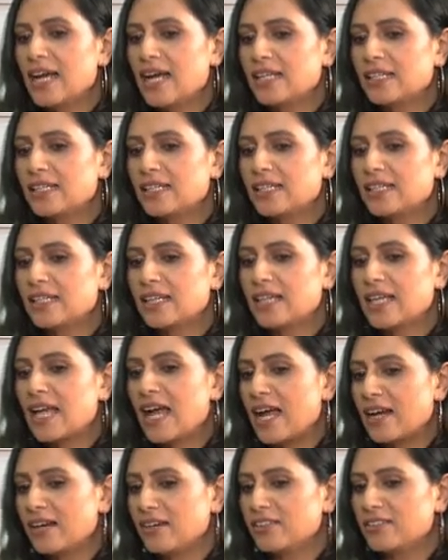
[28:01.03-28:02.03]
and
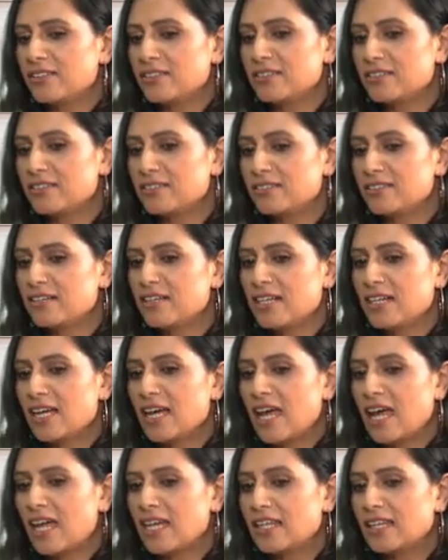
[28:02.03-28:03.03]
character.
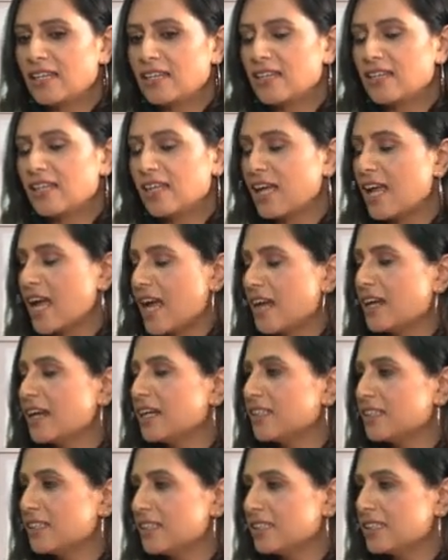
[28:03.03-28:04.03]
And the
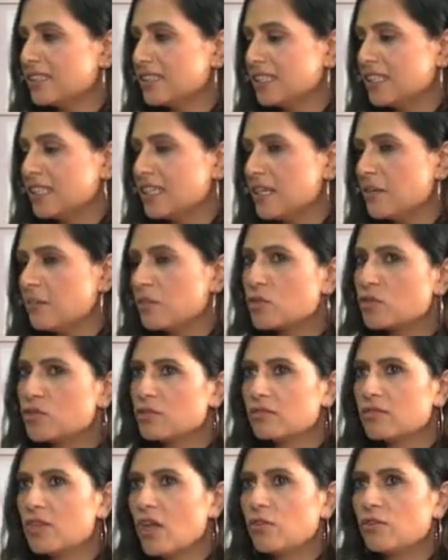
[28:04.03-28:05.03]
character is the key,
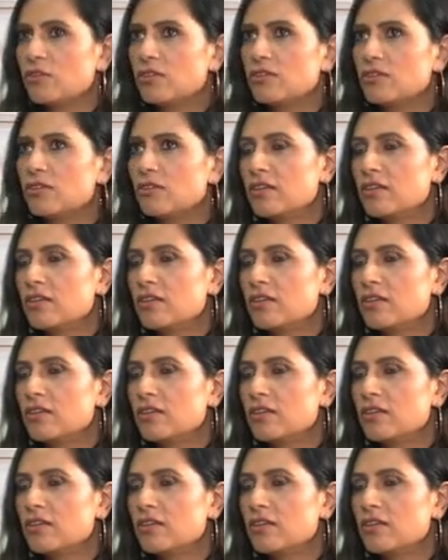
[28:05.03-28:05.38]
because now